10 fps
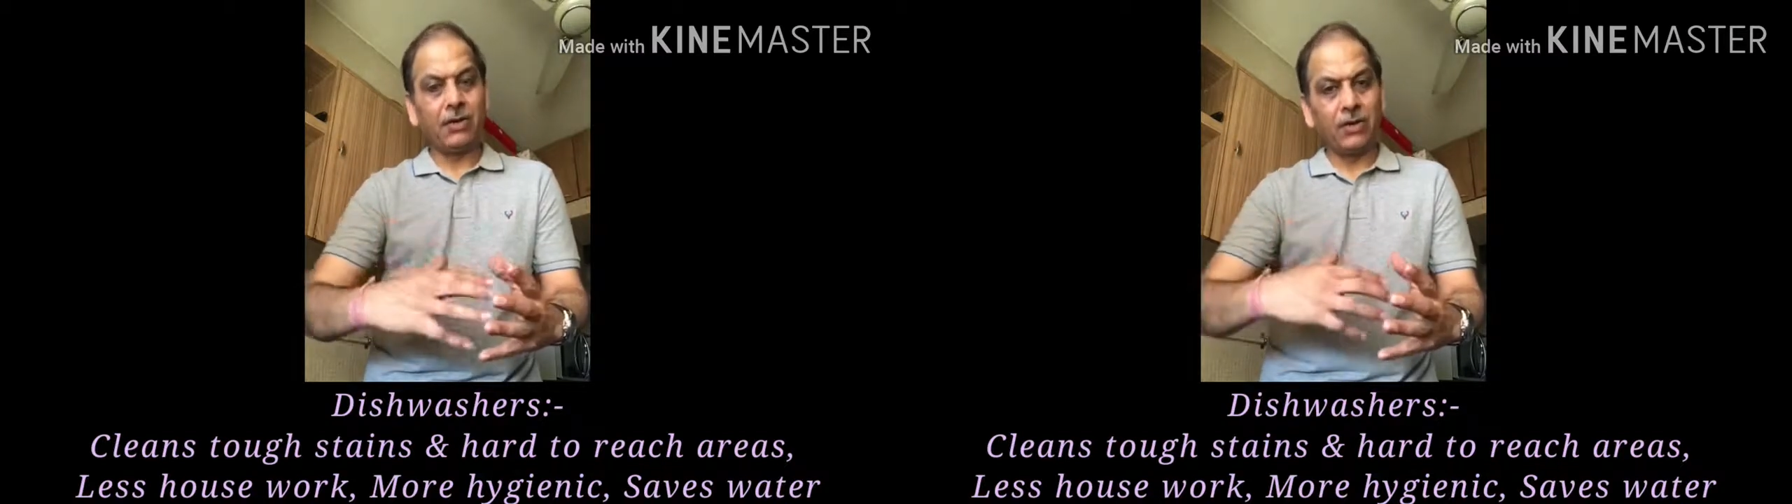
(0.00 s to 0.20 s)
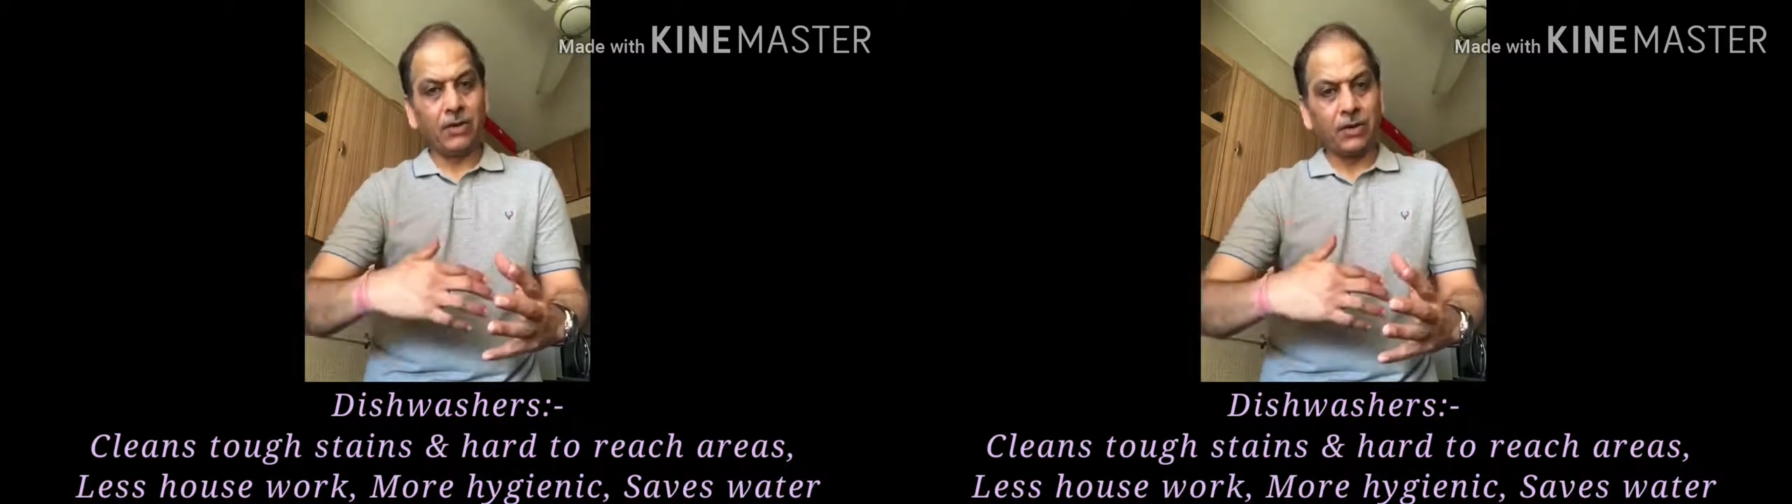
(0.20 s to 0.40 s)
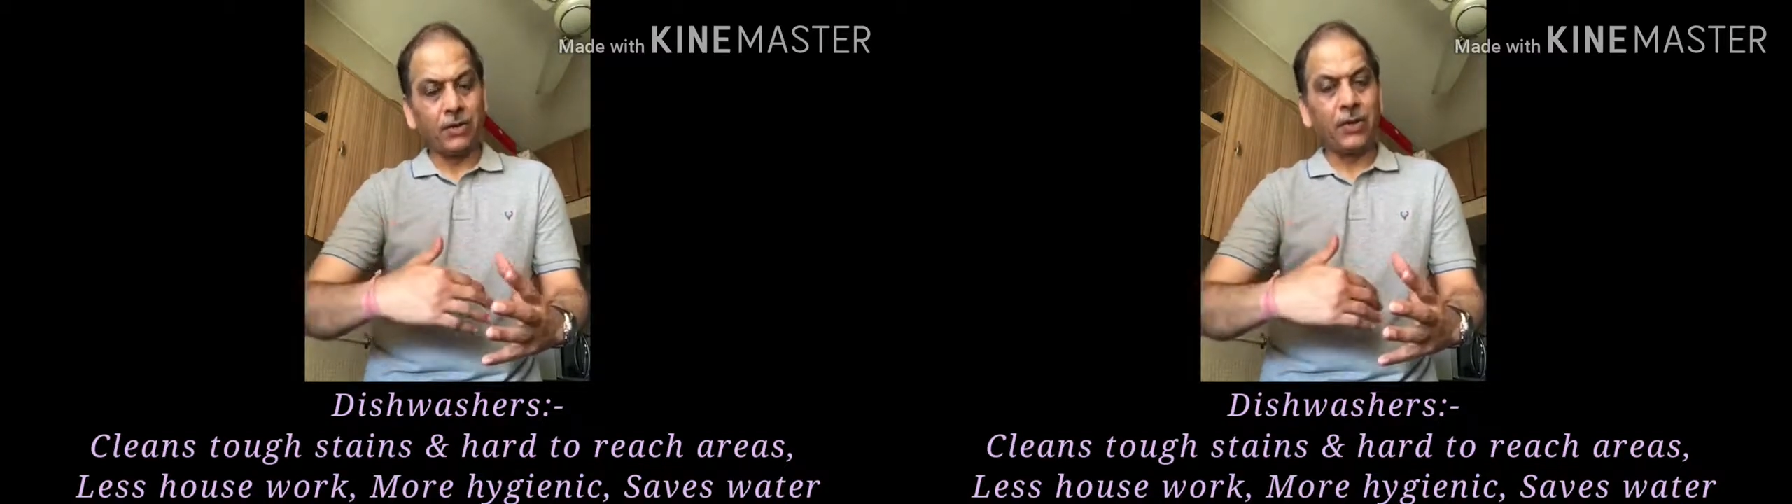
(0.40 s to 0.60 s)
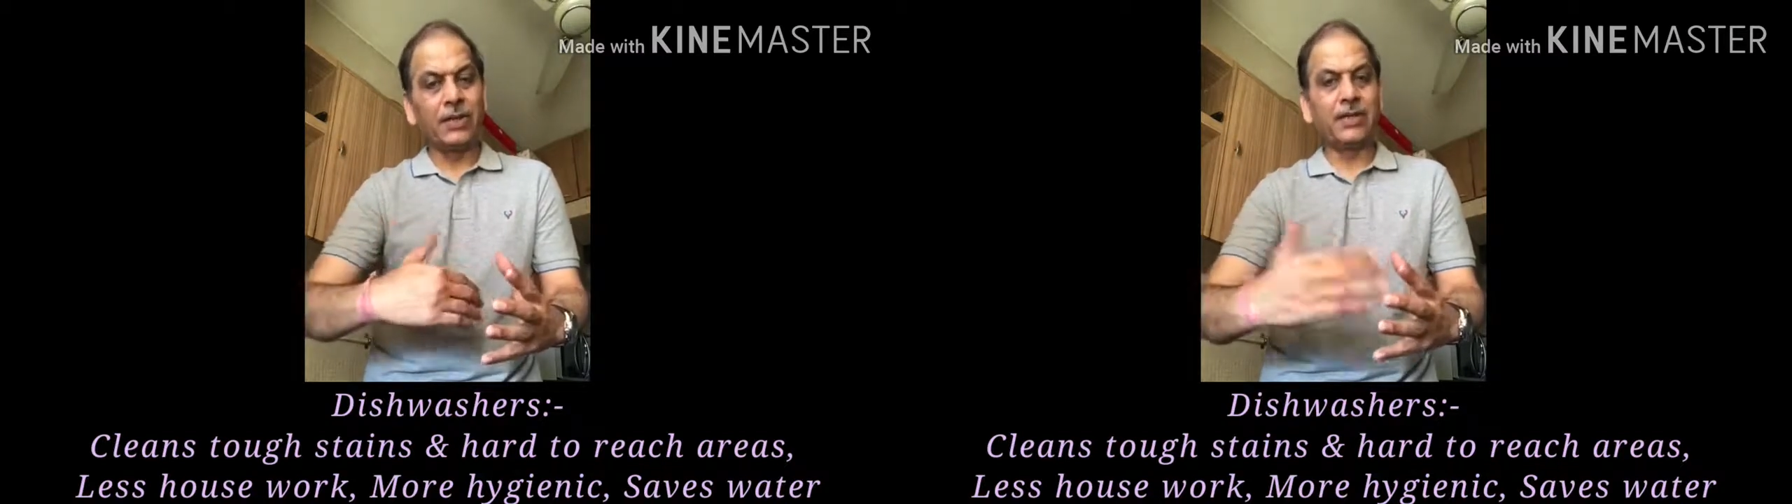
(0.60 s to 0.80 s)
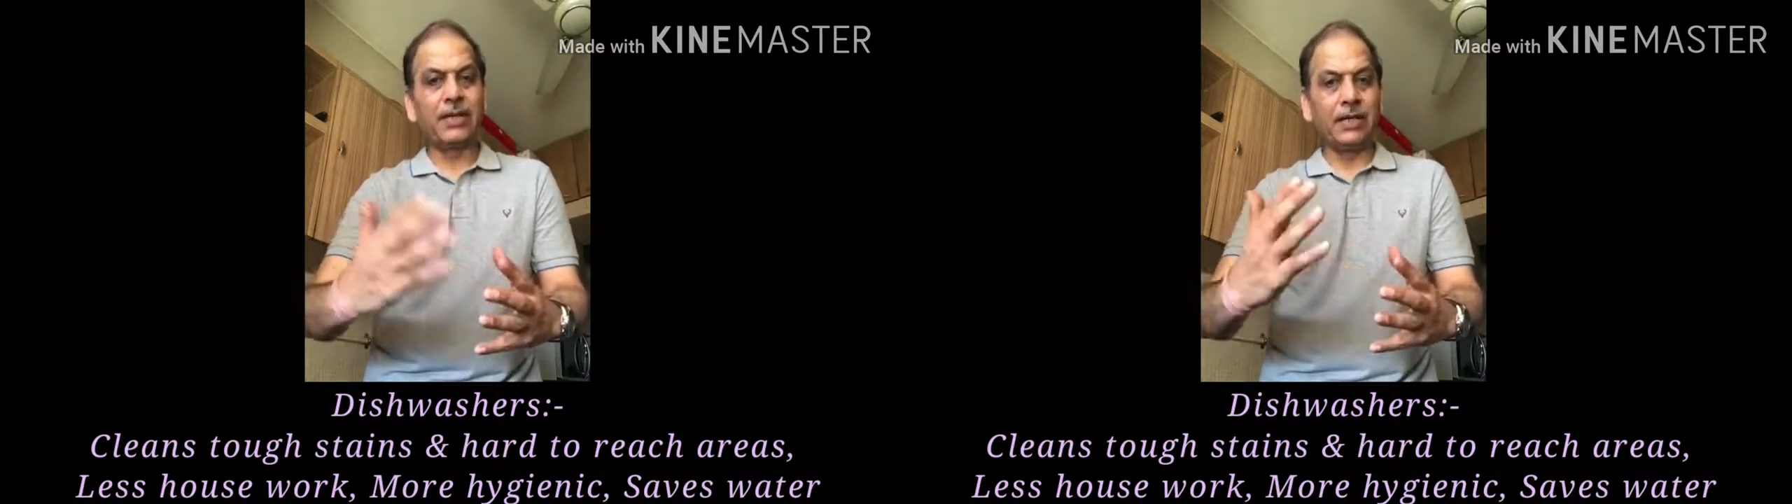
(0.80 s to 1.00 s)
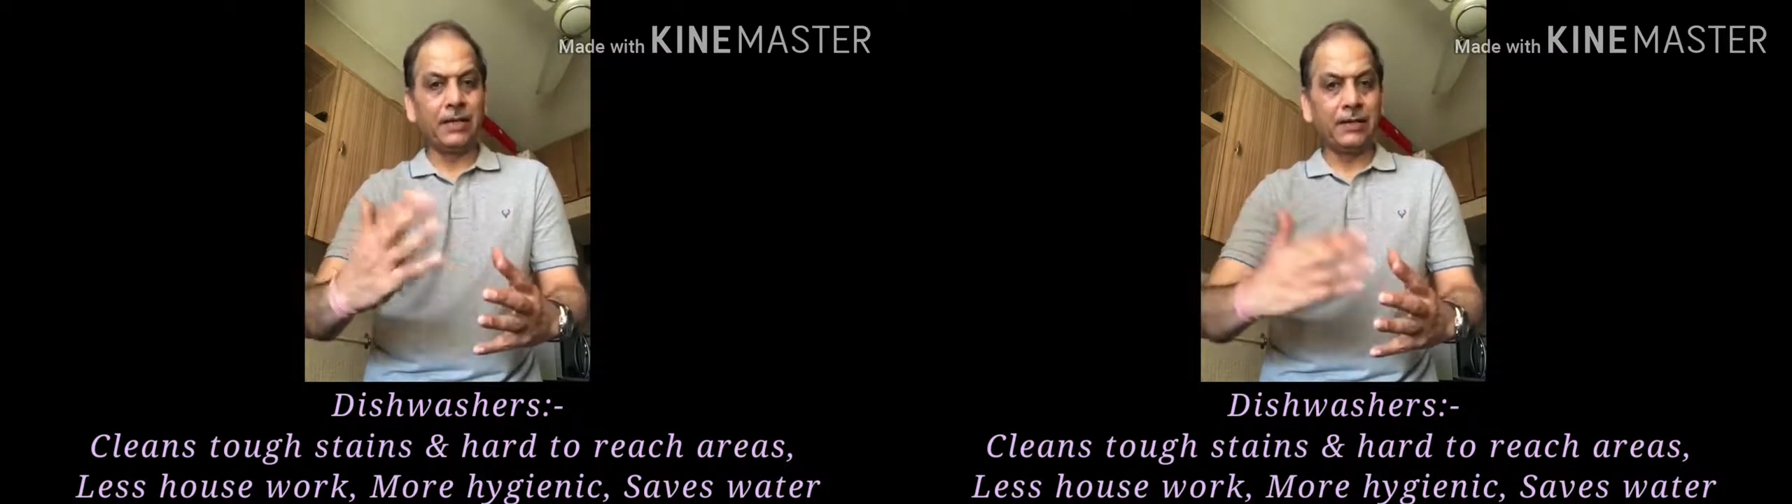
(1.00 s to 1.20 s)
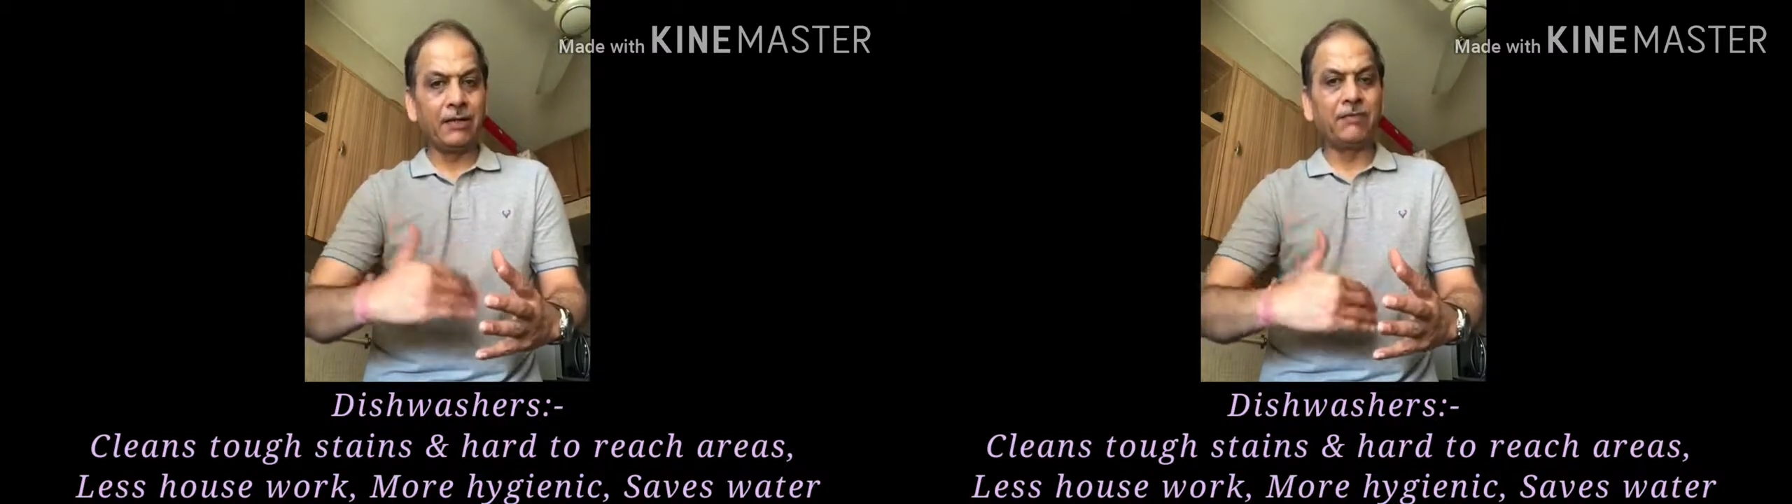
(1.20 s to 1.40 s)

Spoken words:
eroding the layer